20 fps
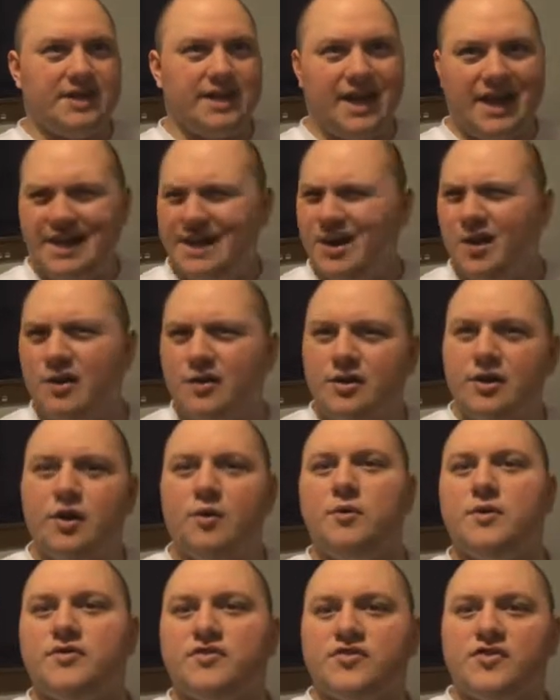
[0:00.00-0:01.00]

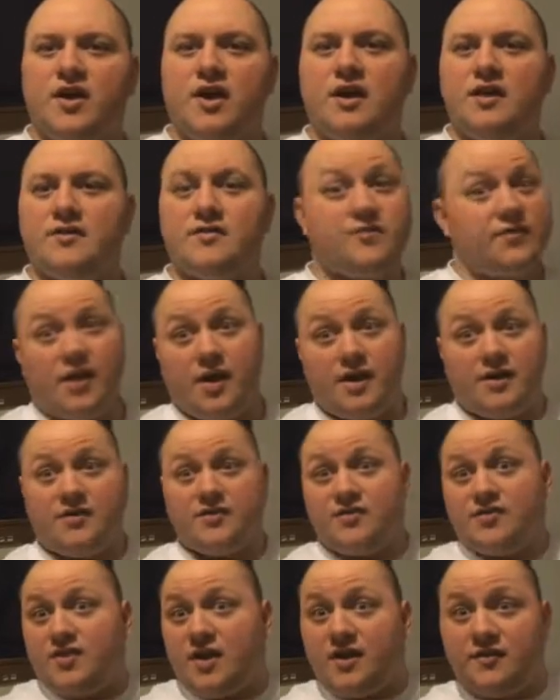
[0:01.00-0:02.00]
Gallardo was
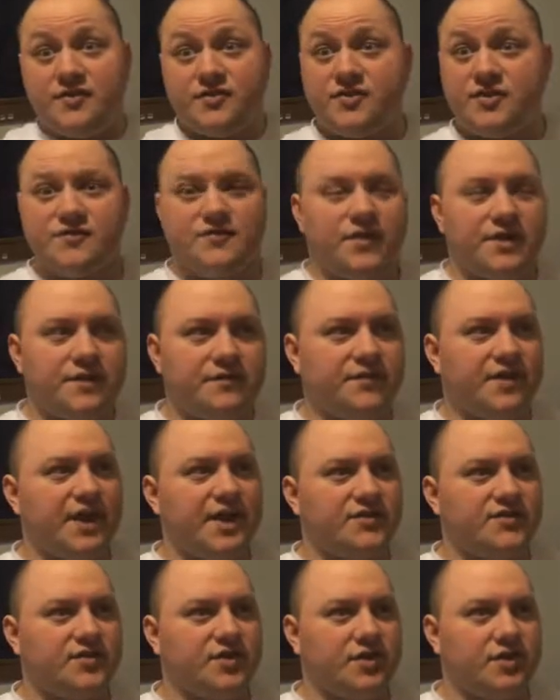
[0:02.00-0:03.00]
nice, obviously very
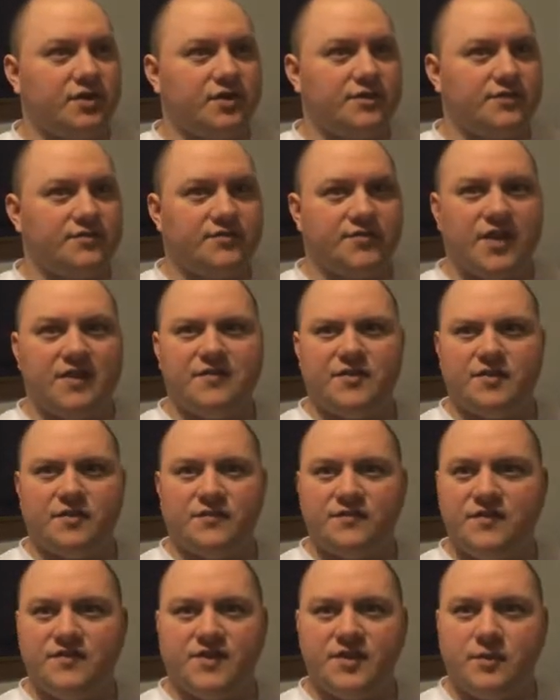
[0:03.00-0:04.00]
fast car,
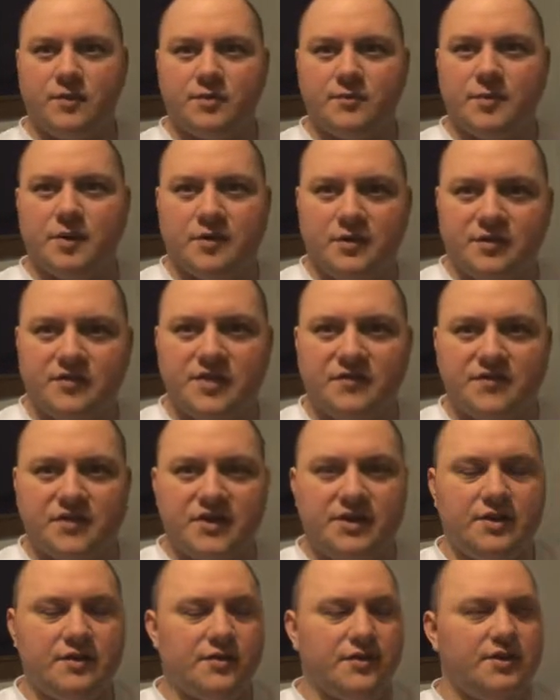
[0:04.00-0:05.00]
550 horsepower. It's
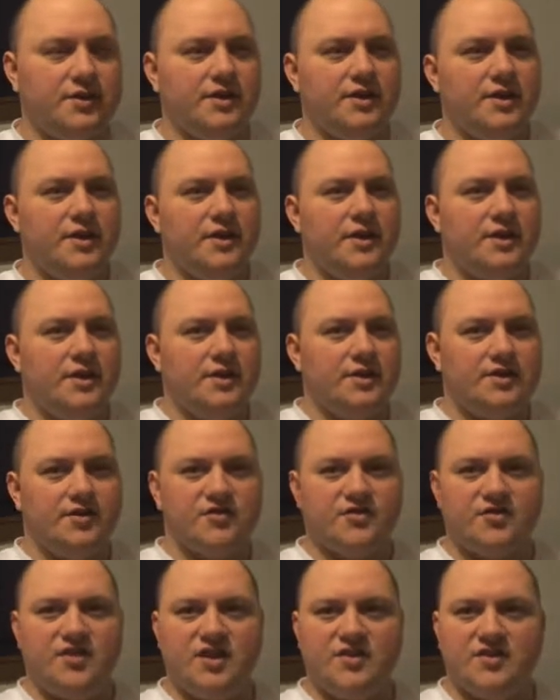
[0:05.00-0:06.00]
definitely nothing to
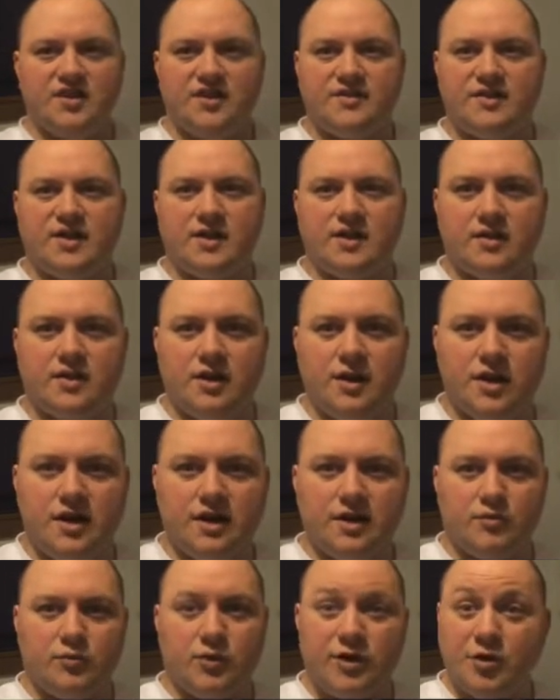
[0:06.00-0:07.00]
sneeze at there.
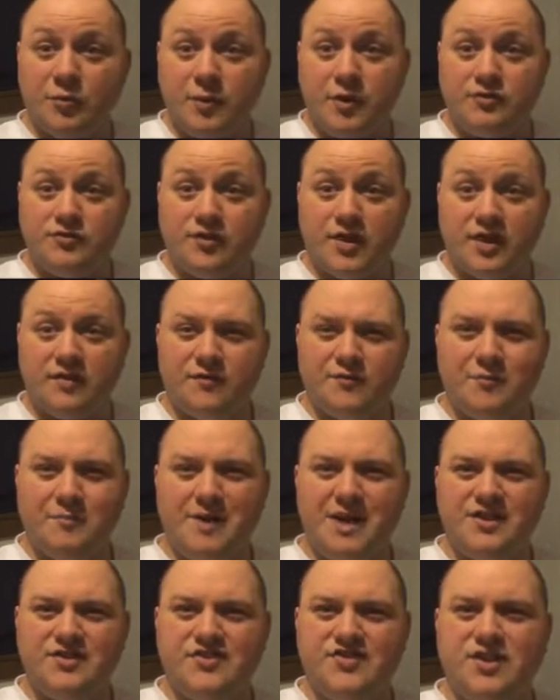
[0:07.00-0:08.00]
Rear-wheel drive,
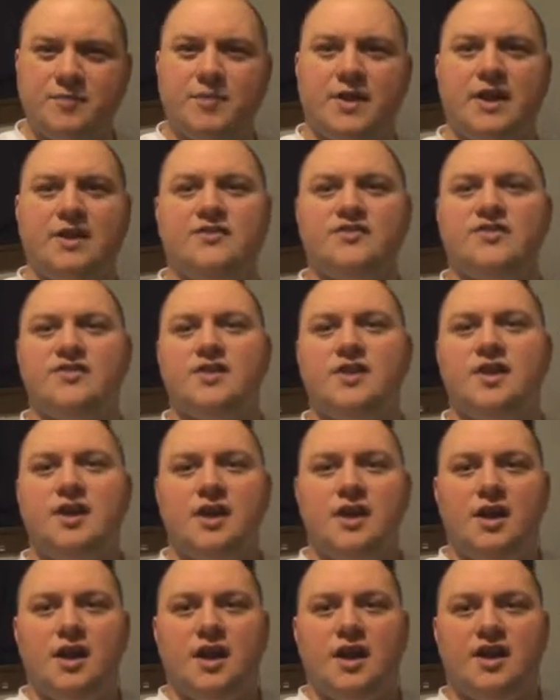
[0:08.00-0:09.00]
midship engine.
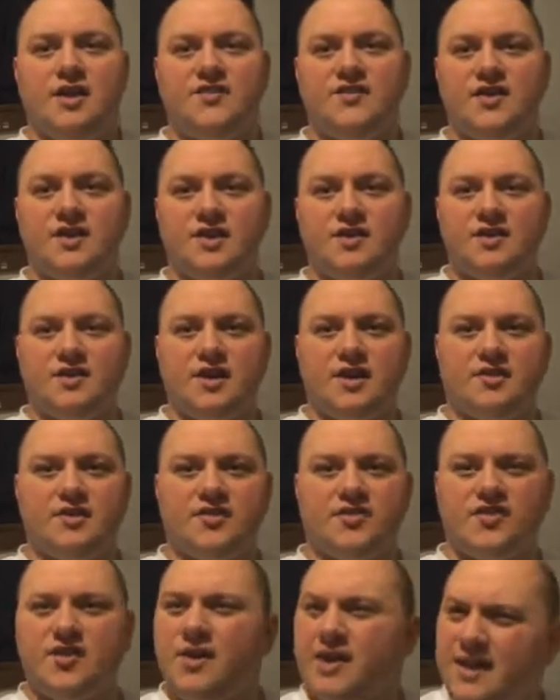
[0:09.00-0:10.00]
He said
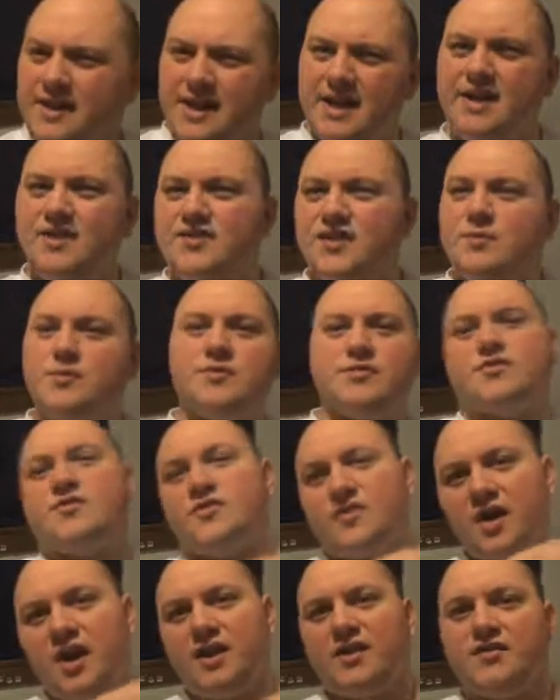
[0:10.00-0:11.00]
the steering on that, he said,
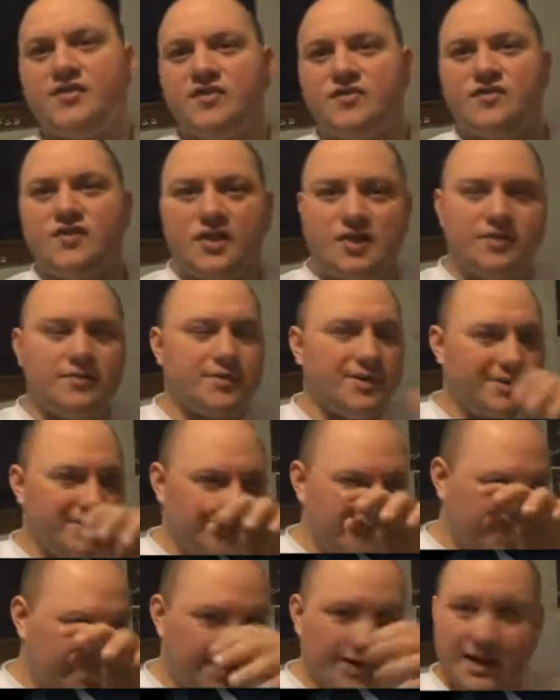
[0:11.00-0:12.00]
was nice. He
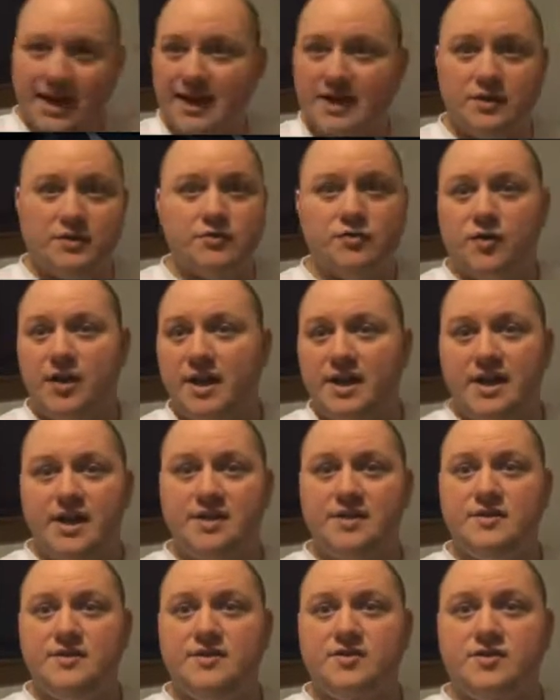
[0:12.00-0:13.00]
said it handled great.
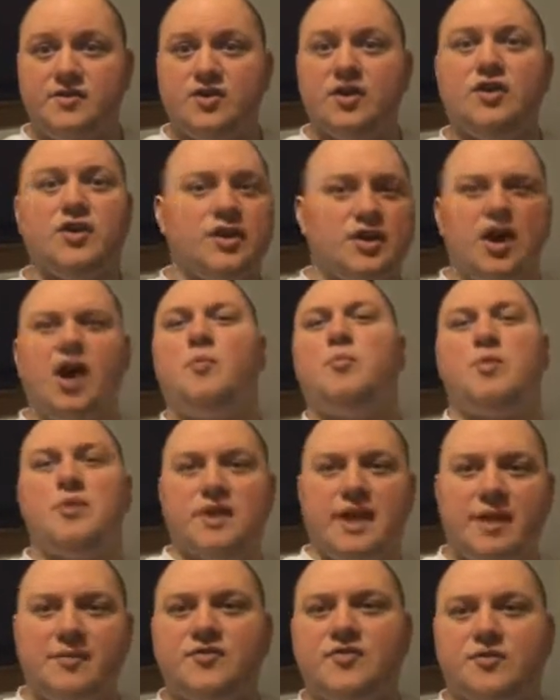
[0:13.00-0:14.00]
He took a
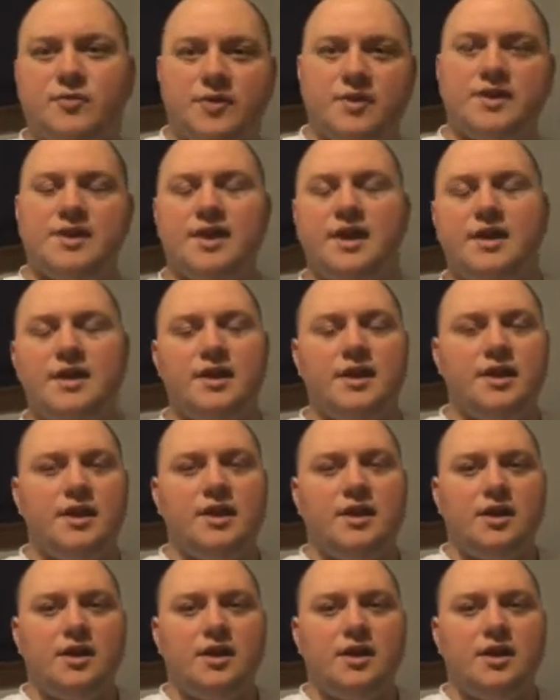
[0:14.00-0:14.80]
couple laps to really get